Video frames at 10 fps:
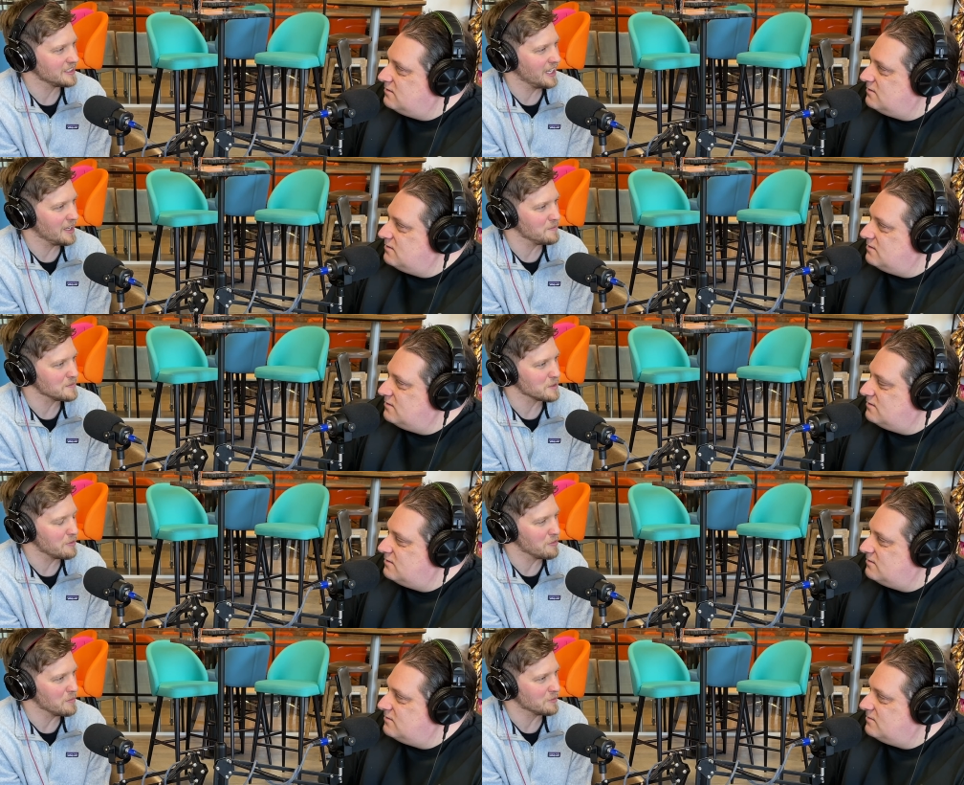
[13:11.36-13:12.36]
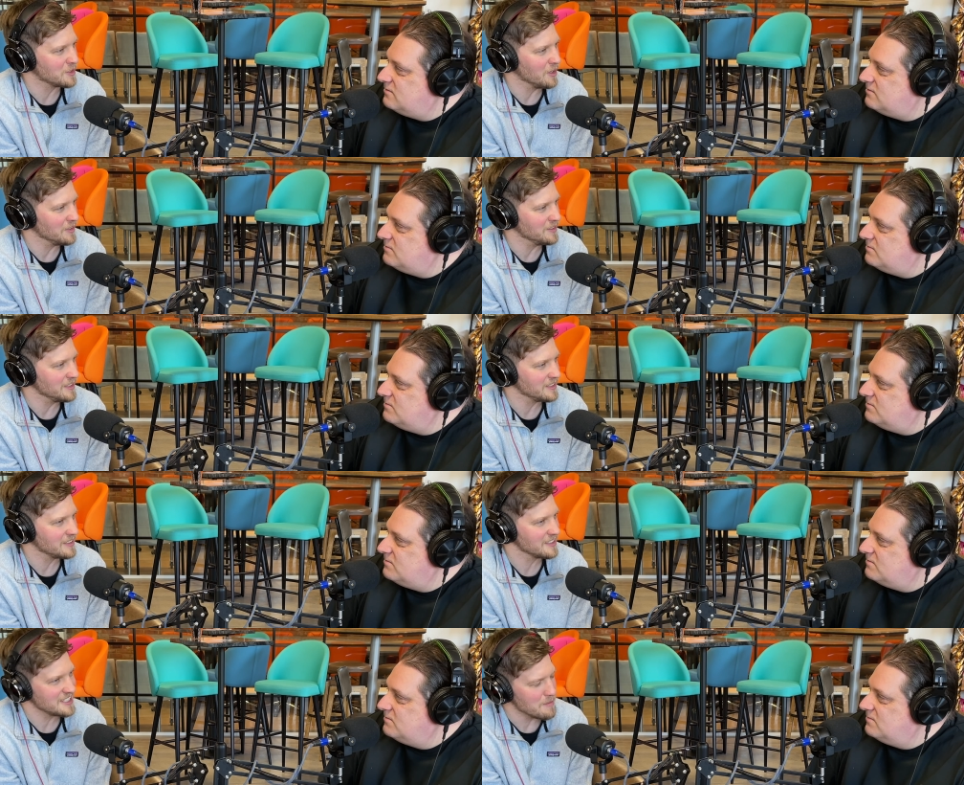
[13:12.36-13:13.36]
Speaker 1: some of them have gone
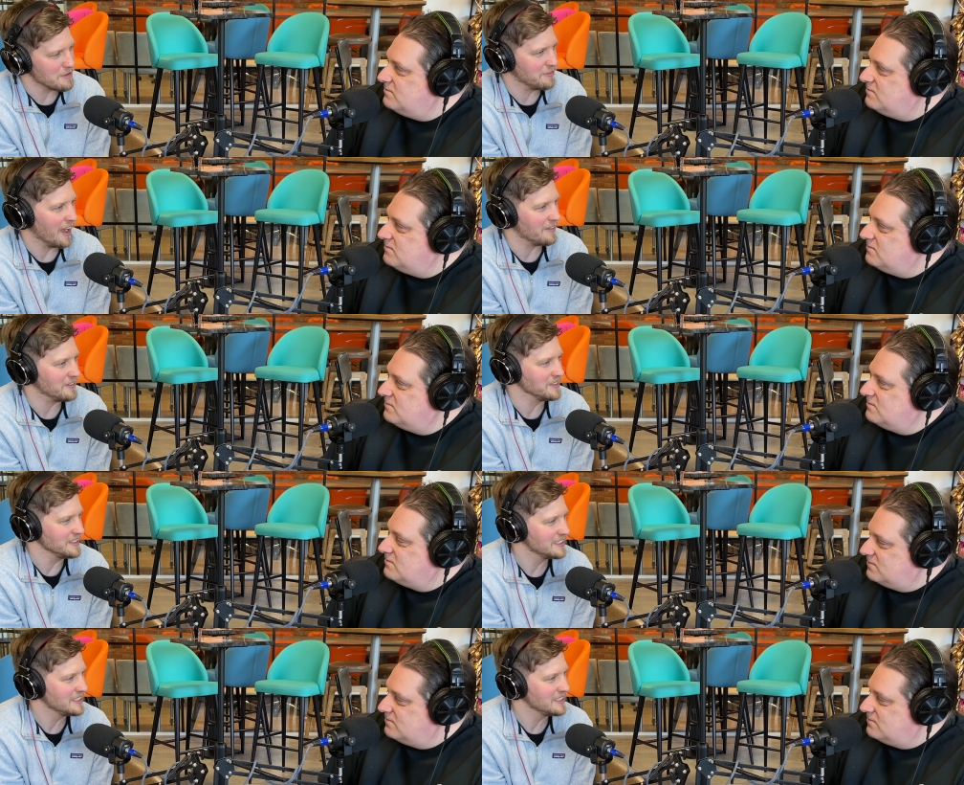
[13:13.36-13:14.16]
semi-viral,